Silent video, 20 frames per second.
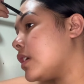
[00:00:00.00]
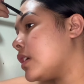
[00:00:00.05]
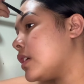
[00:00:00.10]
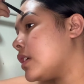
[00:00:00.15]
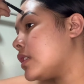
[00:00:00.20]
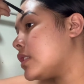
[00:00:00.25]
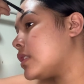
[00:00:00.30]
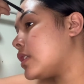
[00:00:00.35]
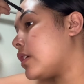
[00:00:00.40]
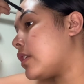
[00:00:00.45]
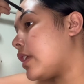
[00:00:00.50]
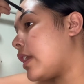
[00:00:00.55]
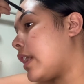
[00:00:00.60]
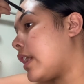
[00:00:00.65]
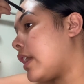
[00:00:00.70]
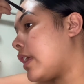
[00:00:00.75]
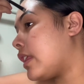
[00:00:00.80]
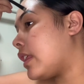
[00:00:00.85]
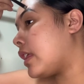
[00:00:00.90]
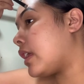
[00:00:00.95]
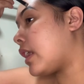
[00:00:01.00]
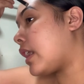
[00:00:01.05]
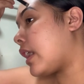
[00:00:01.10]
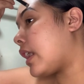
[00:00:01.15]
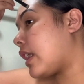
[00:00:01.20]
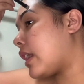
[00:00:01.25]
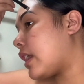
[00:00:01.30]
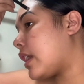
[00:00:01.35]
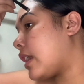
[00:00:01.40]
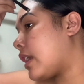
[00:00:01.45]
so that,
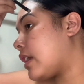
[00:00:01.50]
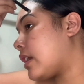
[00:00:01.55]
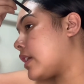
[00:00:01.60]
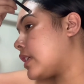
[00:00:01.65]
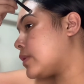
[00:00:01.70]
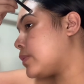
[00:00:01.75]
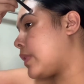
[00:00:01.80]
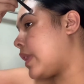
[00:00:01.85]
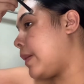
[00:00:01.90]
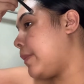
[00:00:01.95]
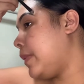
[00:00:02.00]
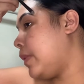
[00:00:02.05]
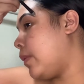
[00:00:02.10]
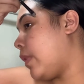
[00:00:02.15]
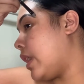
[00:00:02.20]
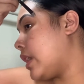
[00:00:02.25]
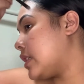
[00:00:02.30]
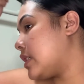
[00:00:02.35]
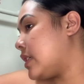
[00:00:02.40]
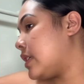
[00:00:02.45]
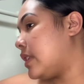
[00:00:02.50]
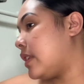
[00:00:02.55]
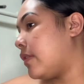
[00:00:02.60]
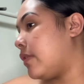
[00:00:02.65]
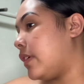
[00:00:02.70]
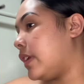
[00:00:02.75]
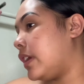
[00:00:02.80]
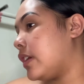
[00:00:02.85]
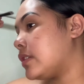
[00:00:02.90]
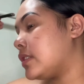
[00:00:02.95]
because when I be watching the
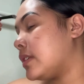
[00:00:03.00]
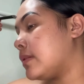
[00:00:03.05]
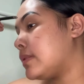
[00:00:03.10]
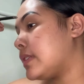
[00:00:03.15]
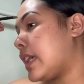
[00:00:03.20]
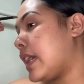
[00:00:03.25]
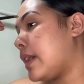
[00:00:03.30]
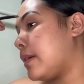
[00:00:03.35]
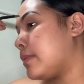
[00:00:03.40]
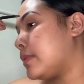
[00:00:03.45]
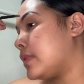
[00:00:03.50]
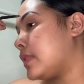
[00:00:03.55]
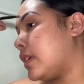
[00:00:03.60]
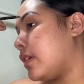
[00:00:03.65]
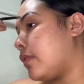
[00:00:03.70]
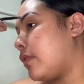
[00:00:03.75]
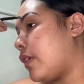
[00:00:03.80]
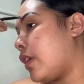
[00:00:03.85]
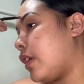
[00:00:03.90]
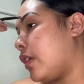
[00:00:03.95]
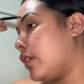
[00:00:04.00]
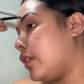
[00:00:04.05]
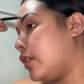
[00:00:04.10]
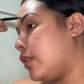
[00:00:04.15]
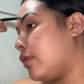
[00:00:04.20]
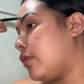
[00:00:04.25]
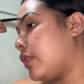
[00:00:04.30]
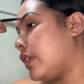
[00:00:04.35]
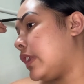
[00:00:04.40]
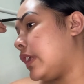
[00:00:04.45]
video, sometimes
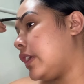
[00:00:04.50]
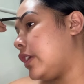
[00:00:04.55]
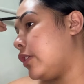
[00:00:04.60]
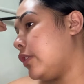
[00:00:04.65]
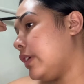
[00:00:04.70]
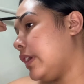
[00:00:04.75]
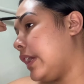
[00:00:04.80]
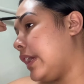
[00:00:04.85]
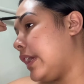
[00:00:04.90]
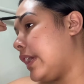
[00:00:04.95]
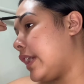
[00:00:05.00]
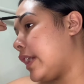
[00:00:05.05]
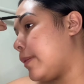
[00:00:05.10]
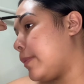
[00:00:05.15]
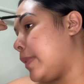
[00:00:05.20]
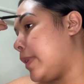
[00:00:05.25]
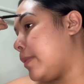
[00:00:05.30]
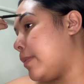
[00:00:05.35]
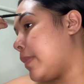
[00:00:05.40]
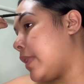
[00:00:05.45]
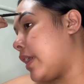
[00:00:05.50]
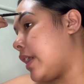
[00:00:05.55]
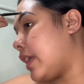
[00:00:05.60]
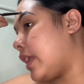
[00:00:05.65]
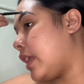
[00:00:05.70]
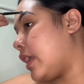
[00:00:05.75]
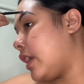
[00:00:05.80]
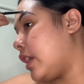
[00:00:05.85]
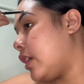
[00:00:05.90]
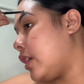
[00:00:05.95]
you can hear me, but
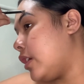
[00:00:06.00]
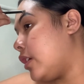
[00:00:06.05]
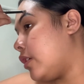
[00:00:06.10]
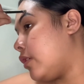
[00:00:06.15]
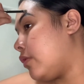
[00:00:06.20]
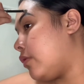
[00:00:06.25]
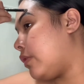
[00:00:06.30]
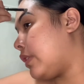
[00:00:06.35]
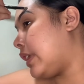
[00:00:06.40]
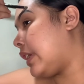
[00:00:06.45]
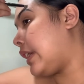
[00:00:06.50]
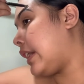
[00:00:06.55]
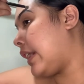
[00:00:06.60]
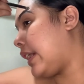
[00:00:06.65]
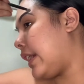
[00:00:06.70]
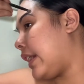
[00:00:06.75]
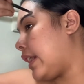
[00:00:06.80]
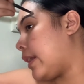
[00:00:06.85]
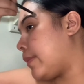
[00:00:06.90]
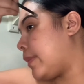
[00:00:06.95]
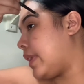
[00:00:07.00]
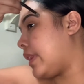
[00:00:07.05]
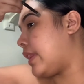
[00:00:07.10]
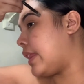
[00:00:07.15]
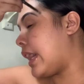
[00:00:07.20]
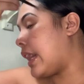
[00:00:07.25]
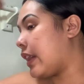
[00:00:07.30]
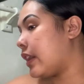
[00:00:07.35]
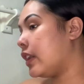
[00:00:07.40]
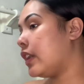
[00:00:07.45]
you really can't hear me
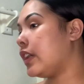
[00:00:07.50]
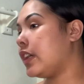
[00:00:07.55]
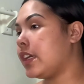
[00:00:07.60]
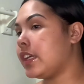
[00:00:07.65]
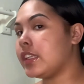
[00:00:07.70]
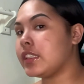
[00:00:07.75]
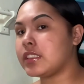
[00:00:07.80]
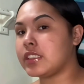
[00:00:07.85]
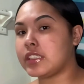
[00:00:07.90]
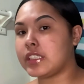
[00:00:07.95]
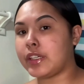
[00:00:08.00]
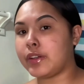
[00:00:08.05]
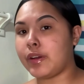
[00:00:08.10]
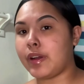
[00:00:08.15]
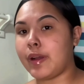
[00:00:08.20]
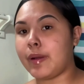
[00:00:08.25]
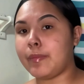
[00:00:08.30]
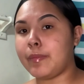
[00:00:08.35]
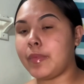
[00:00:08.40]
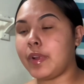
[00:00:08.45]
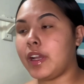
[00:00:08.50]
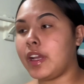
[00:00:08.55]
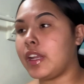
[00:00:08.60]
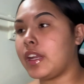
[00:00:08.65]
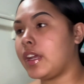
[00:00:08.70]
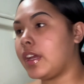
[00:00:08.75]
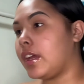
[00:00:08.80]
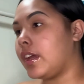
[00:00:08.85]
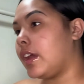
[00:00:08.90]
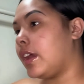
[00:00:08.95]
that good. So I'm gonna
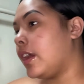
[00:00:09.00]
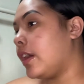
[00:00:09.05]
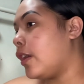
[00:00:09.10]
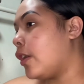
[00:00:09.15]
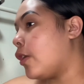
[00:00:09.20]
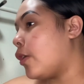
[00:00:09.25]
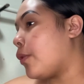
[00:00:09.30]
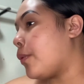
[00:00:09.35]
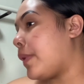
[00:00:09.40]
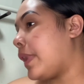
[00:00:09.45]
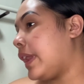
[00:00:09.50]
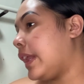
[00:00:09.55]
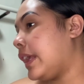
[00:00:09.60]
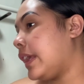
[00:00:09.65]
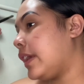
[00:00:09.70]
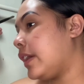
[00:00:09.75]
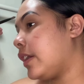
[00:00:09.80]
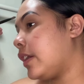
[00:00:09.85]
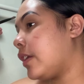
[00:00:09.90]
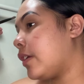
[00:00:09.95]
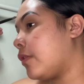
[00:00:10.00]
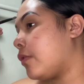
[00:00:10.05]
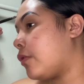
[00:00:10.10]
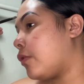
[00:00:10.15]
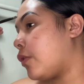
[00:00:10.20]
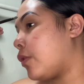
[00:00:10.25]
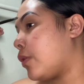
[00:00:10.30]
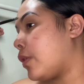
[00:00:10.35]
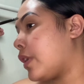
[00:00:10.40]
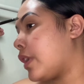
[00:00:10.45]
waiting
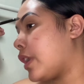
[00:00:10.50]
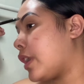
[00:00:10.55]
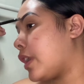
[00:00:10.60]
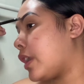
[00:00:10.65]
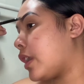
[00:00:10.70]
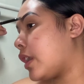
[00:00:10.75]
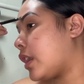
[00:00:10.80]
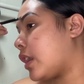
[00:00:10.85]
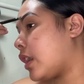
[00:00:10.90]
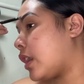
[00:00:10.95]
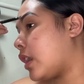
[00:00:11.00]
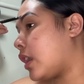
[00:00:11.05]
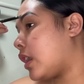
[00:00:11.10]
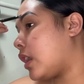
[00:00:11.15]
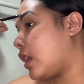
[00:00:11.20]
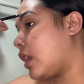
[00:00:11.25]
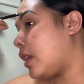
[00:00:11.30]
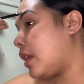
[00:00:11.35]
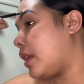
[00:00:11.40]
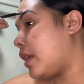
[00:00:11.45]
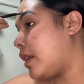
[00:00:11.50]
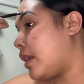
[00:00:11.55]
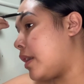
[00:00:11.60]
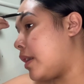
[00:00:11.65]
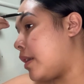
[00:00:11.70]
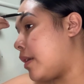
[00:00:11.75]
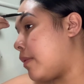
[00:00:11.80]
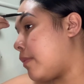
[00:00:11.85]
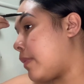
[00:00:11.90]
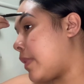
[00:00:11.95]
for
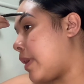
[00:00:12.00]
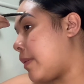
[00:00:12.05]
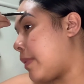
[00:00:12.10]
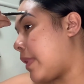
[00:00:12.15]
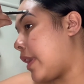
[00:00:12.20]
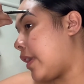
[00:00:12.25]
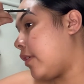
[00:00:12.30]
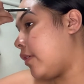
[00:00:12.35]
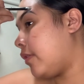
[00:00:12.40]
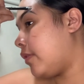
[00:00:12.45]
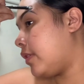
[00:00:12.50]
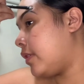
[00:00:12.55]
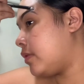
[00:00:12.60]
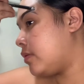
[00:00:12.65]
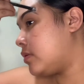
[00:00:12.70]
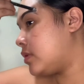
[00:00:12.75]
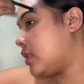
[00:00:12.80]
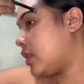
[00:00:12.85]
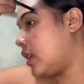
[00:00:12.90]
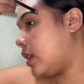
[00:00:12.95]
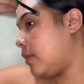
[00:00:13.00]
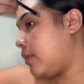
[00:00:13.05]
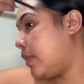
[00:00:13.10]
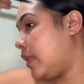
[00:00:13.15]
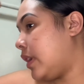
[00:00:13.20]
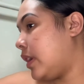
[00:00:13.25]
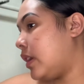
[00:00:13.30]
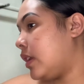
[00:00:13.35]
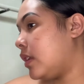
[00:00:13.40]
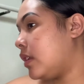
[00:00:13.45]
my microphone to come
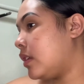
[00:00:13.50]
in.